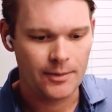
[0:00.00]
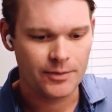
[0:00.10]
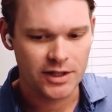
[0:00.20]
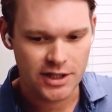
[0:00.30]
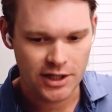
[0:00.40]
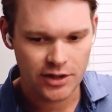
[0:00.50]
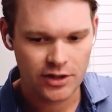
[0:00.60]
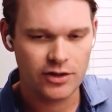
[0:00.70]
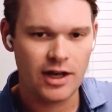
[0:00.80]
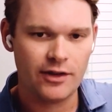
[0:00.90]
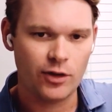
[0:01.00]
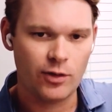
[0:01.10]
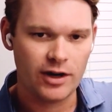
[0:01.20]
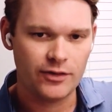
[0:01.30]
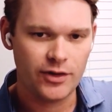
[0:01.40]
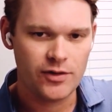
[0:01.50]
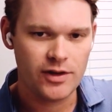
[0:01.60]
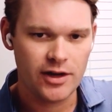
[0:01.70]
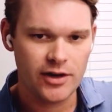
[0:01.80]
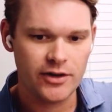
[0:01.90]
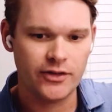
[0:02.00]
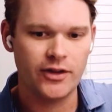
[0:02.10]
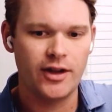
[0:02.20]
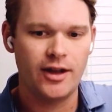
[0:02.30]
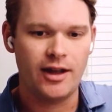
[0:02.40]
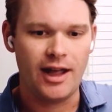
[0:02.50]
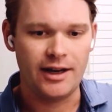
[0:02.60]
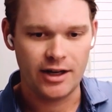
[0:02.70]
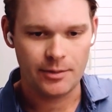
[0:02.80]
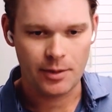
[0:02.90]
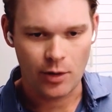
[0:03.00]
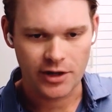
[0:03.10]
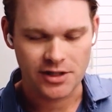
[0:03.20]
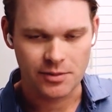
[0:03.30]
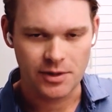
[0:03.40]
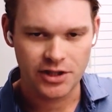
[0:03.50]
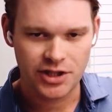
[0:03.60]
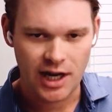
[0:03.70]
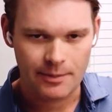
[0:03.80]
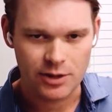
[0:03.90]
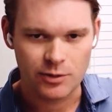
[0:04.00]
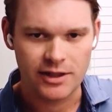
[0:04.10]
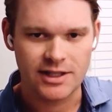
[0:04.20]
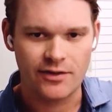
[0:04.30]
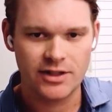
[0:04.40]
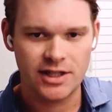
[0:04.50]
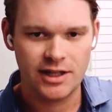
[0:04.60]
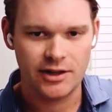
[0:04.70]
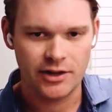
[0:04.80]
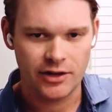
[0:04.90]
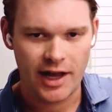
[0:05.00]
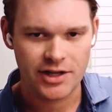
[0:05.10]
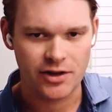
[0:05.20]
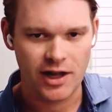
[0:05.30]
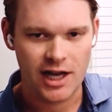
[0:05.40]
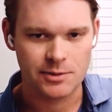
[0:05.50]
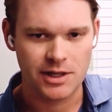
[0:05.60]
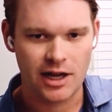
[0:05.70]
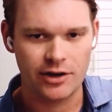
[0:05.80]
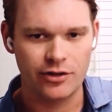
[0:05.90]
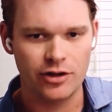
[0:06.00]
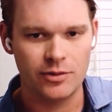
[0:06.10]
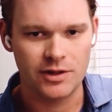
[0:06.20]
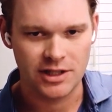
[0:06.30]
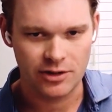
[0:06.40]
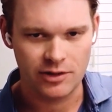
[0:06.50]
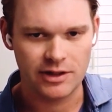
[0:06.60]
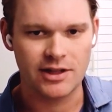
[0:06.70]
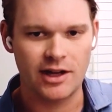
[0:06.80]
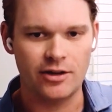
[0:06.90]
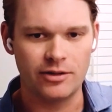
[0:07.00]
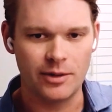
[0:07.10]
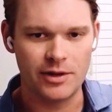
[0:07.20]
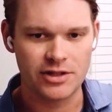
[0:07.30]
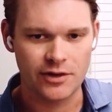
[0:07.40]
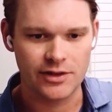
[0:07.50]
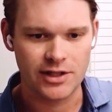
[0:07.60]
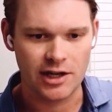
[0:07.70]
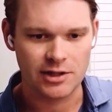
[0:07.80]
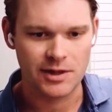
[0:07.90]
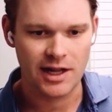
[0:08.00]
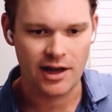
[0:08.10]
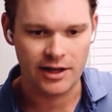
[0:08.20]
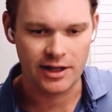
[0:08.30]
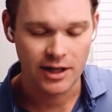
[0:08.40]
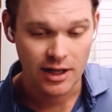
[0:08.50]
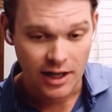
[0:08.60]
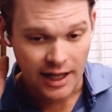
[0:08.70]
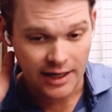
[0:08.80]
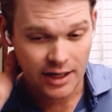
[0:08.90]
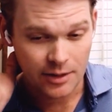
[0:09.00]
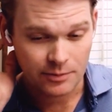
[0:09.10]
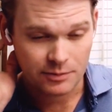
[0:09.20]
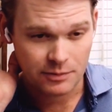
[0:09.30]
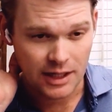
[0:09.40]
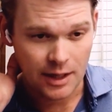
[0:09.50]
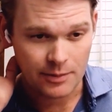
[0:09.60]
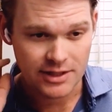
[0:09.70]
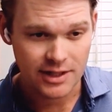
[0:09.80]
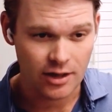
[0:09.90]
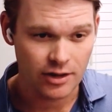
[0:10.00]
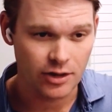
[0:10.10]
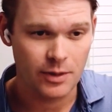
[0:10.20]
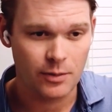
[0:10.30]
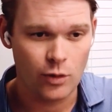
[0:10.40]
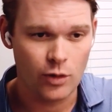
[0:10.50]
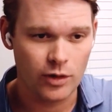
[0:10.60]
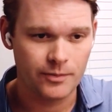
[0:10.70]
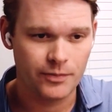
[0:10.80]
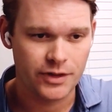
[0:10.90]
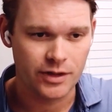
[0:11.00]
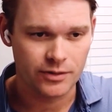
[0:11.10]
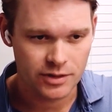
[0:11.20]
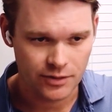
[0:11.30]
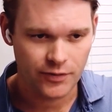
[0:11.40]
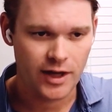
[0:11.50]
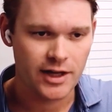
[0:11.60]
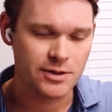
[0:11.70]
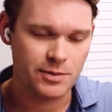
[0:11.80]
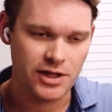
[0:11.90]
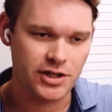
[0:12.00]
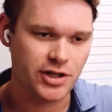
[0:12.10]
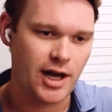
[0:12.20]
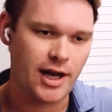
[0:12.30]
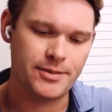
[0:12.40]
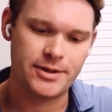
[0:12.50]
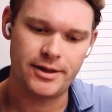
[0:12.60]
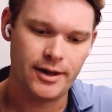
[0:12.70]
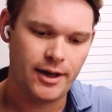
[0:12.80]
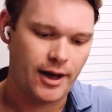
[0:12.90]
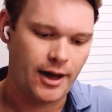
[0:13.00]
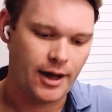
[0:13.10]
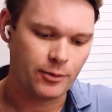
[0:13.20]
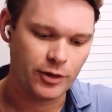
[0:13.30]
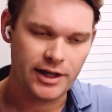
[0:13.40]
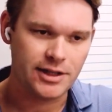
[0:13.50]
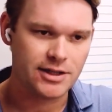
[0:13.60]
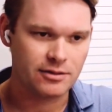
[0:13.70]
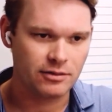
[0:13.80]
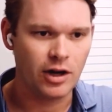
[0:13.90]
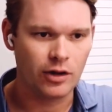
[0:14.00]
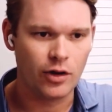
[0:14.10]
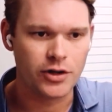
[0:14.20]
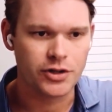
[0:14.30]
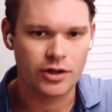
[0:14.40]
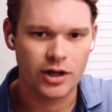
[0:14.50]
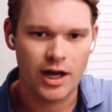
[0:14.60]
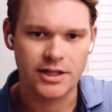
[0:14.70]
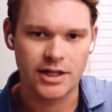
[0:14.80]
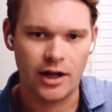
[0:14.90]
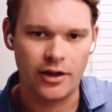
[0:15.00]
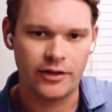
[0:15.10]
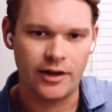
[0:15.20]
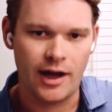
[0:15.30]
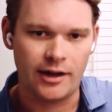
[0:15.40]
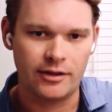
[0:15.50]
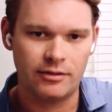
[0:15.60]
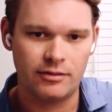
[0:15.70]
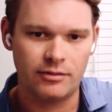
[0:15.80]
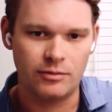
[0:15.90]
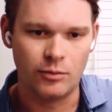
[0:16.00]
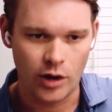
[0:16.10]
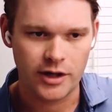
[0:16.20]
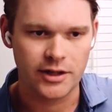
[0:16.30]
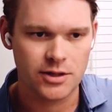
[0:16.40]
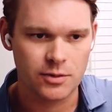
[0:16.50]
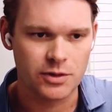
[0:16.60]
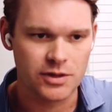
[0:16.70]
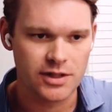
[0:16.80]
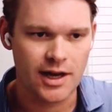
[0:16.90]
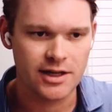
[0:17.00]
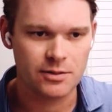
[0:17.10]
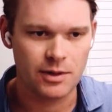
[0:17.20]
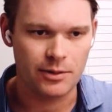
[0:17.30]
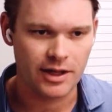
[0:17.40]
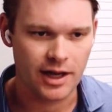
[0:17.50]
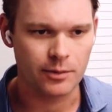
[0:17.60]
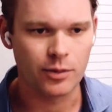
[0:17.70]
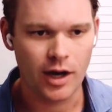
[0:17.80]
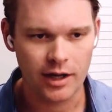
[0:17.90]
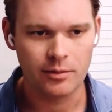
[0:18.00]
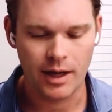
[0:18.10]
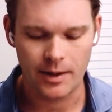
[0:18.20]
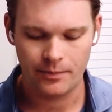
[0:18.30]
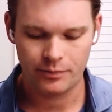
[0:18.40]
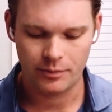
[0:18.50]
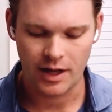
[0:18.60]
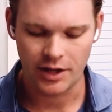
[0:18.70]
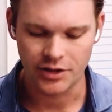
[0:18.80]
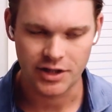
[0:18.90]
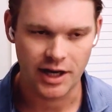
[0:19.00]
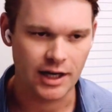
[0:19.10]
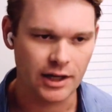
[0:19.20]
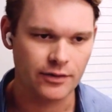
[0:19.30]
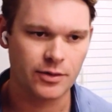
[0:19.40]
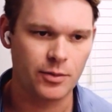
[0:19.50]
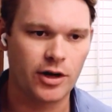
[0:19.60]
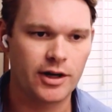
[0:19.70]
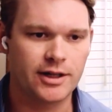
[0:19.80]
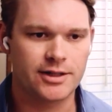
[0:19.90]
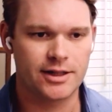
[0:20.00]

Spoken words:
Continued to do that for quite a few years. Ended up at Marcus & Millichap in 2017 in their national hospitality group, continuing to sell limited service hospitality. Ended up being able to sell a little bit more to funds, PE shops, REITs, larger clientele at Marcus, which was nice to be able to kind of broaden my understanding of the markets